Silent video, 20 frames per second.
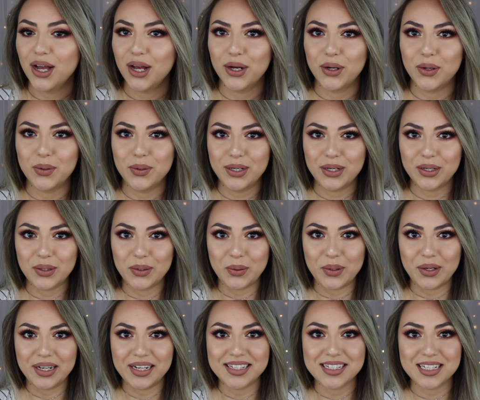Oh dear
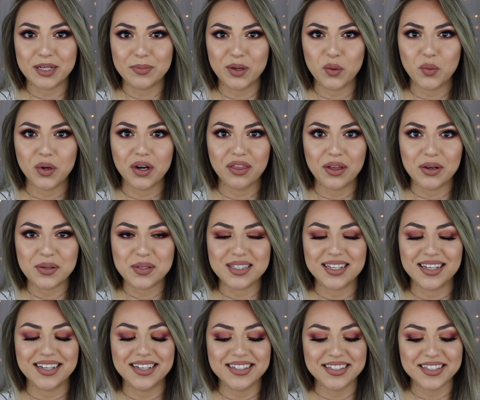Lord, it's going to be one of those
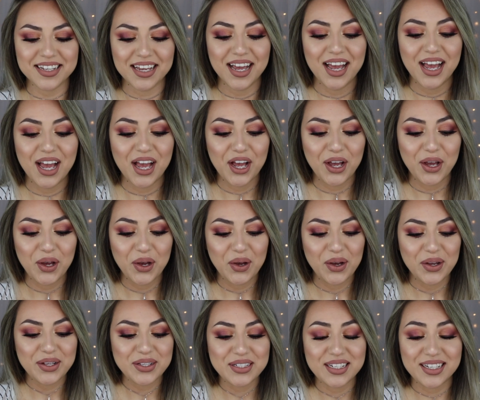days.
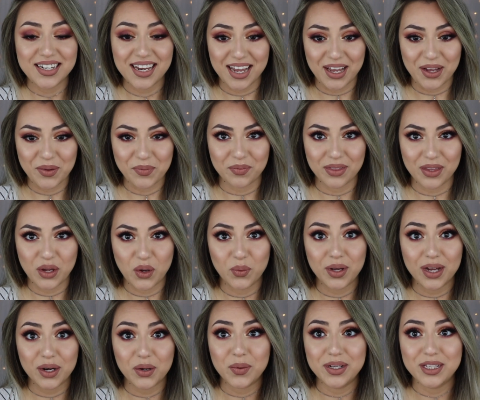Today we
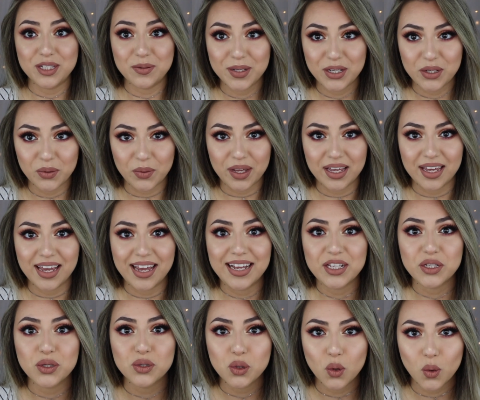are going to be doing a
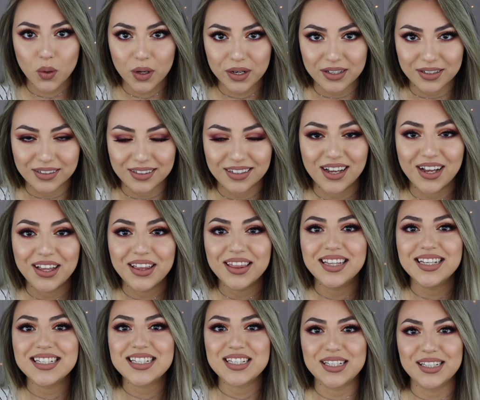tutorial on
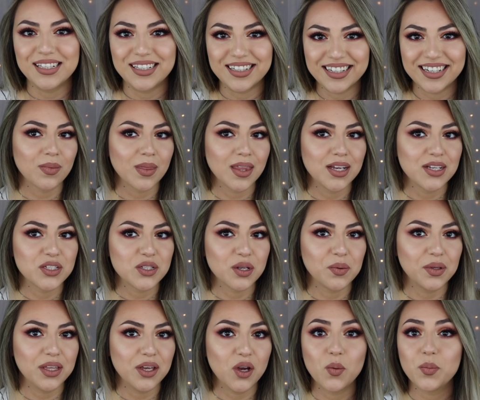this look. So I
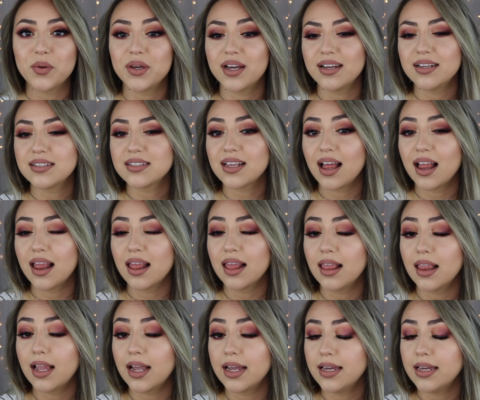really hope you guys
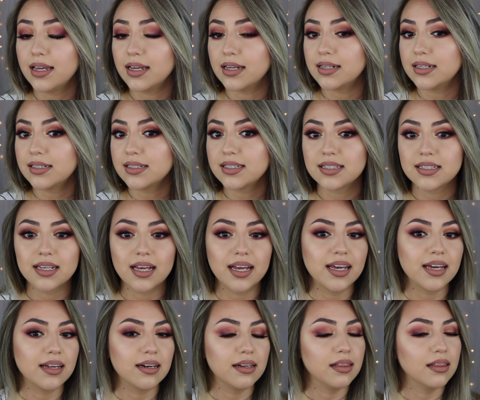like it. I
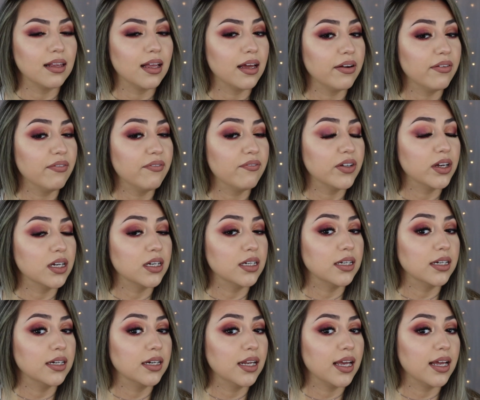had a lot of
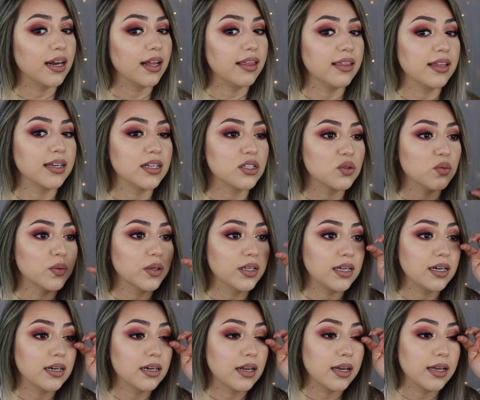fun and I think it's really
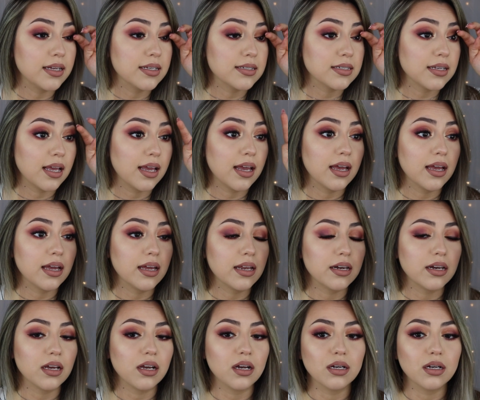nice and